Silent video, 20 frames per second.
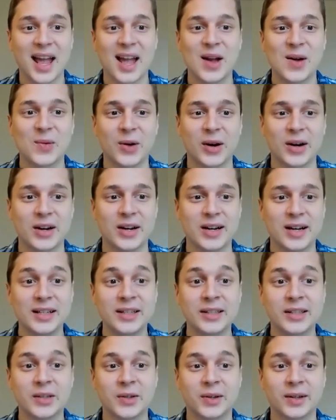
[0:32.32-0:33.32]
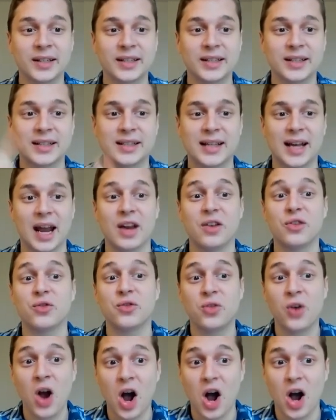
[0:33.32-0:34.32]
We're not going to say
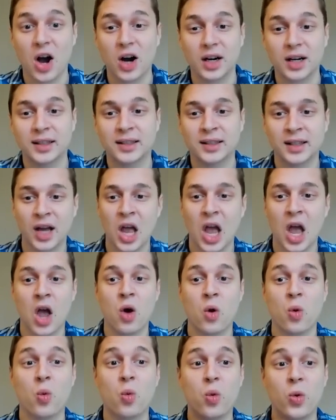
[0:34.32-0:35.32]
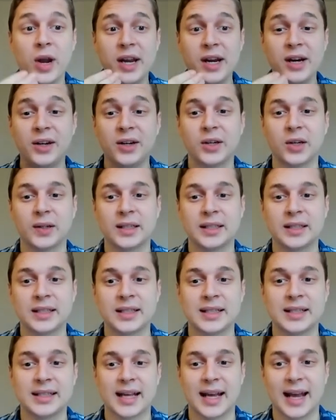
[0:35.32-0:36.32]
frog. We're going to
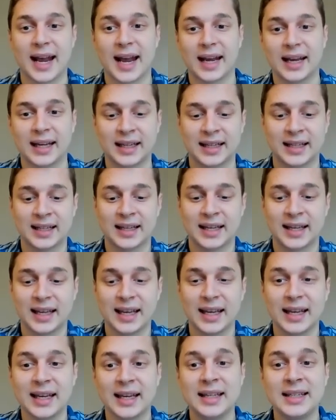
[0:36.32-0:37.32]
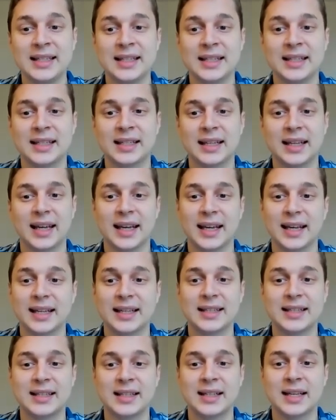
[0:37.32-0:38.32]
say, it
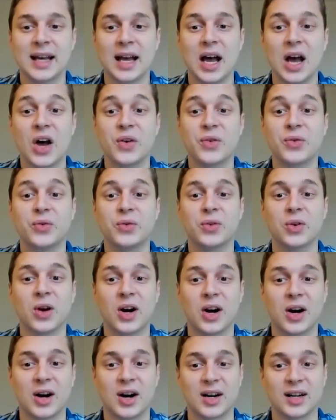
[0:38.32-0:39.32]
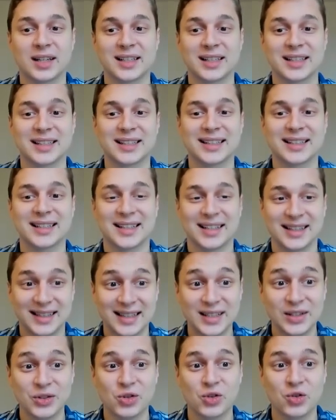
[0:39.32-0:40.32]
is a frog.
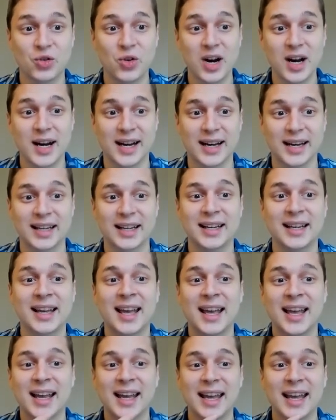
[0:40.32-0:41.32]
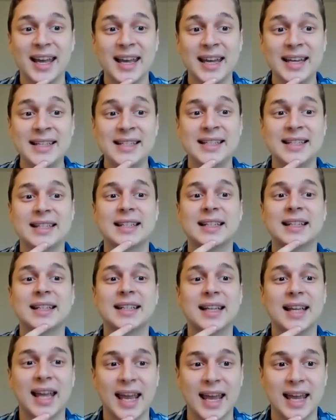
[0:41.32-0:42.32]
Let's try. It
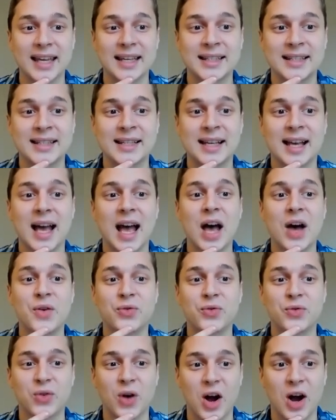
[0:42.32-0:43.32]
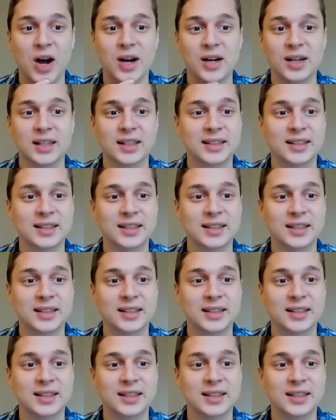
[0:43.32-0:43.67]
is a frog.